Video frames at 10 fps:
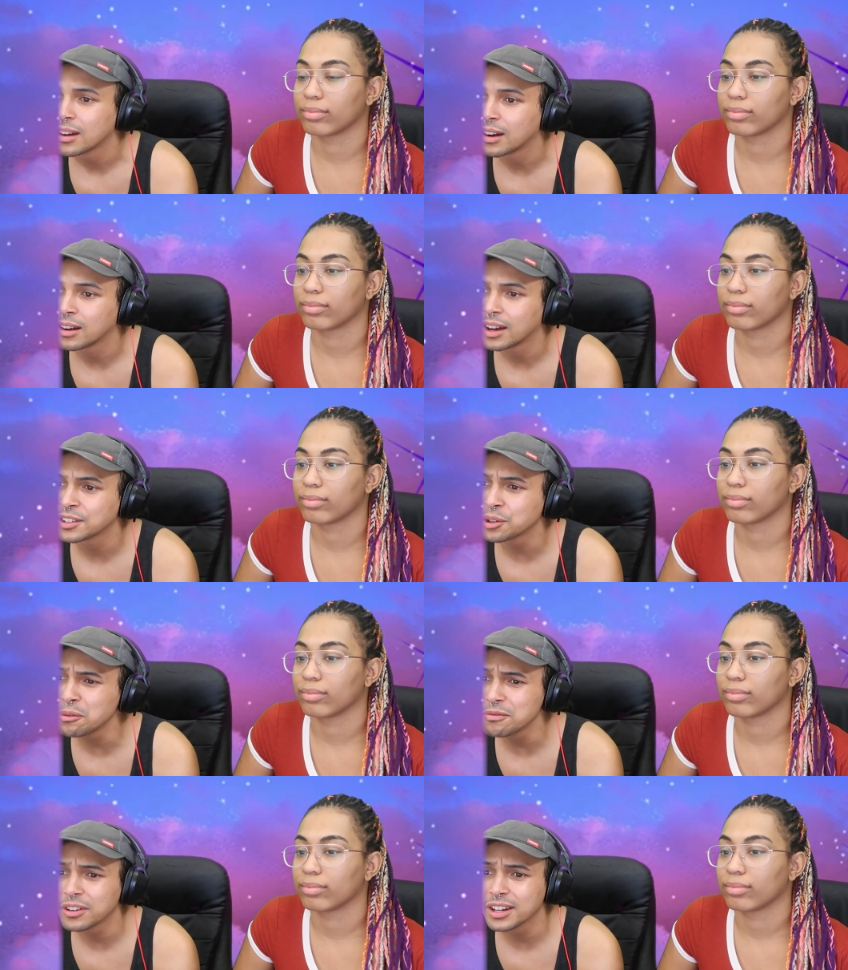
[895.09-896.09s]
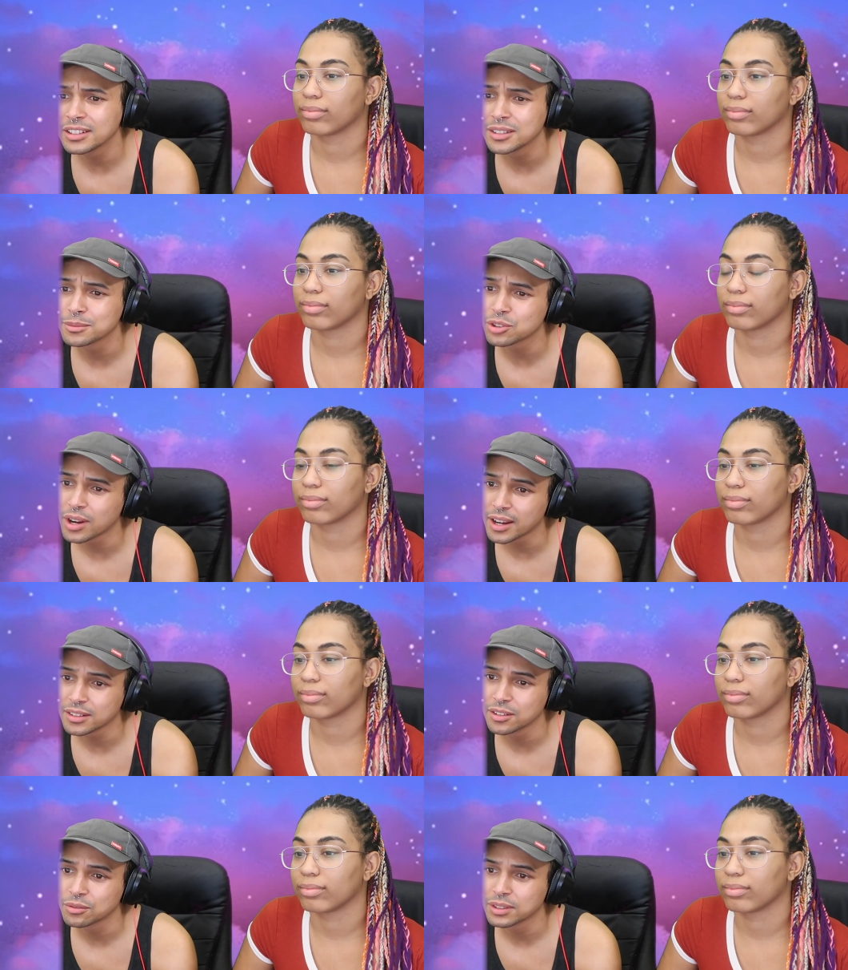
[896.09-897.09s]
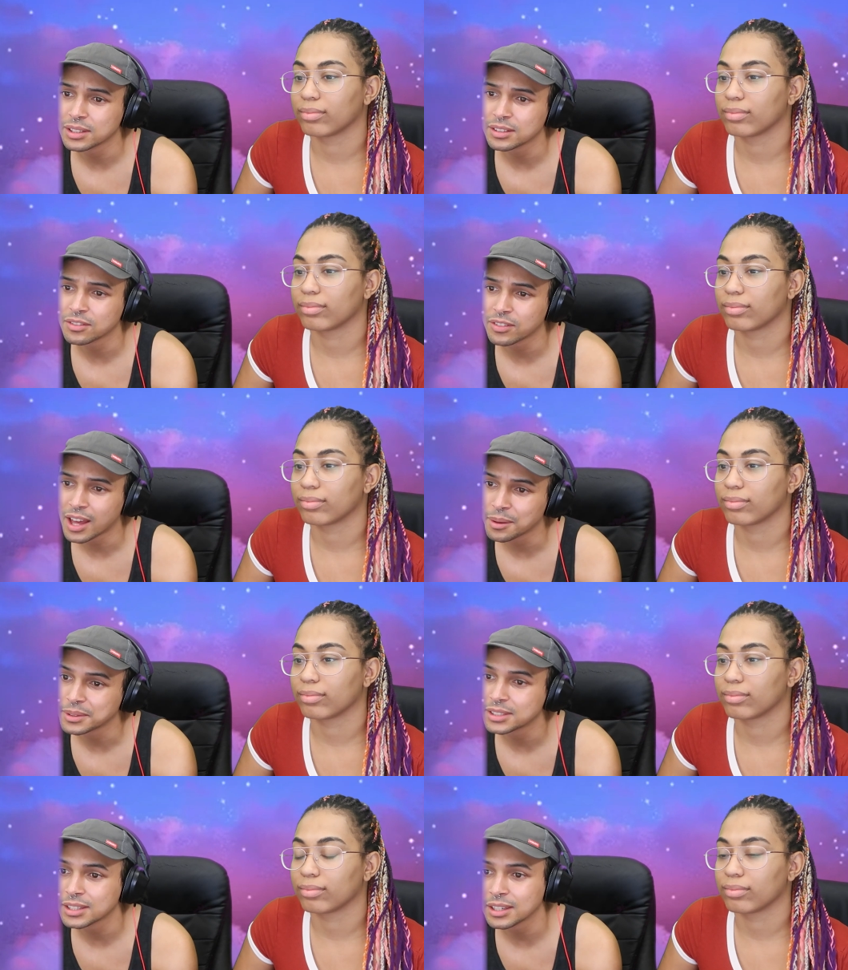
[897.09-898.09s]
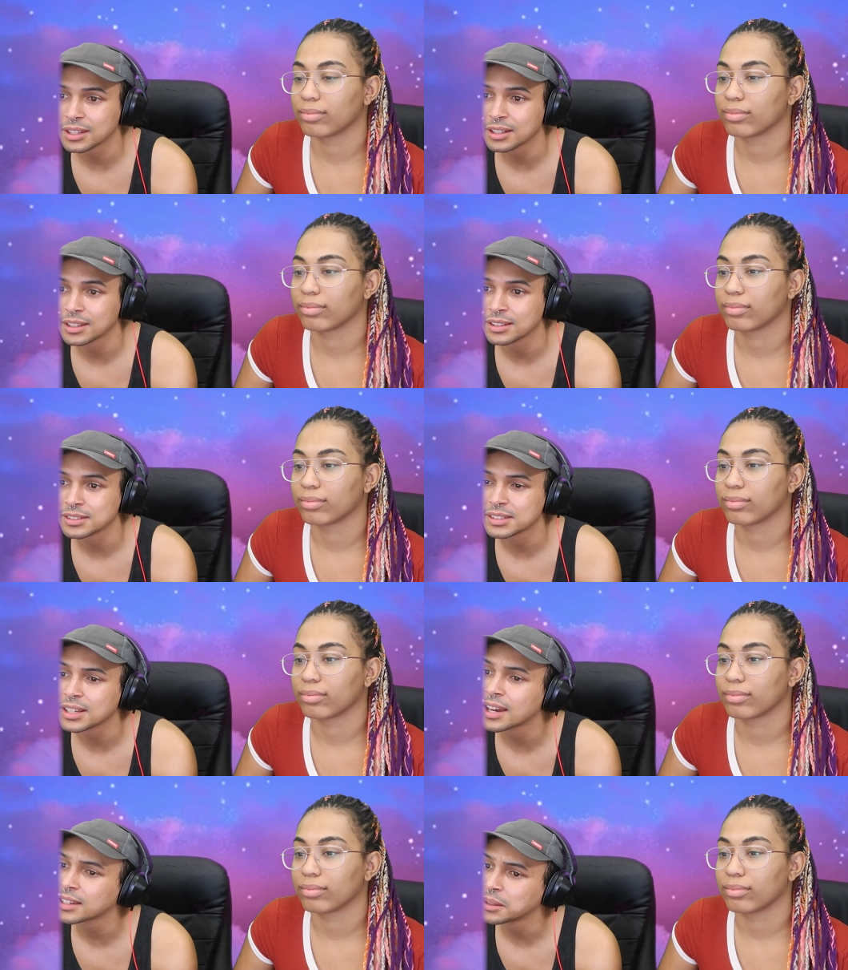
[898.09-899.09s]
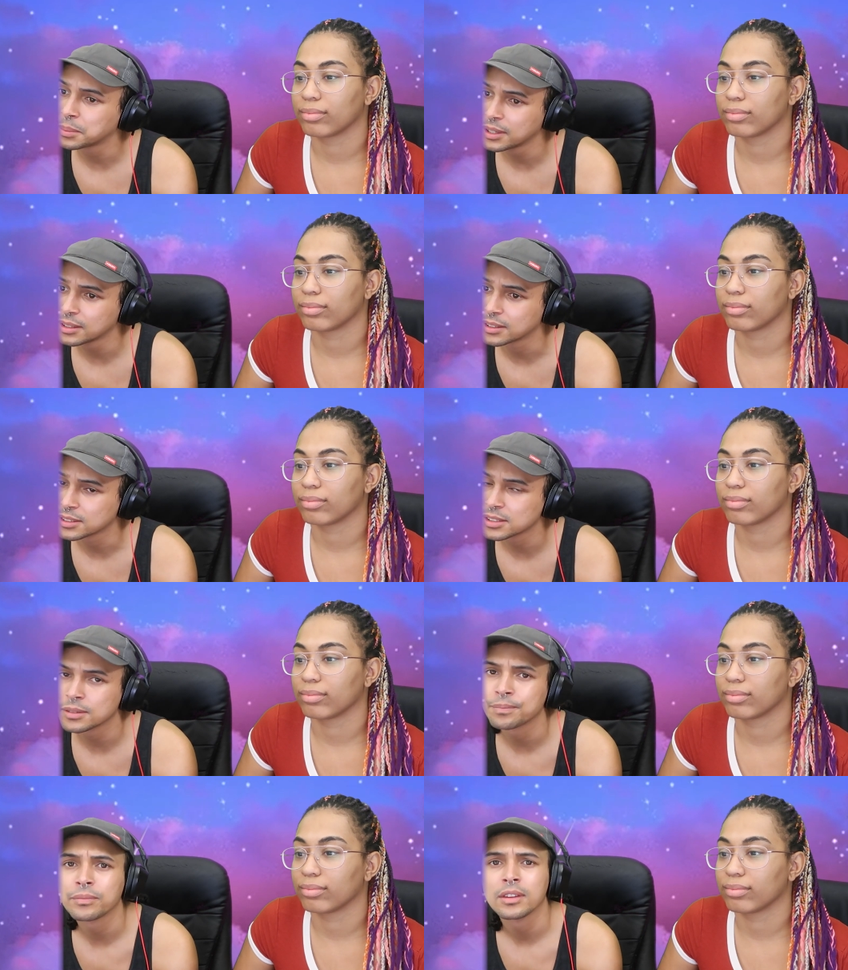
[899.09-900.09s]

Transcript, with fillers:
Speaker 1: Uh, I don't find him attractive with his flabby skin and saggy penis.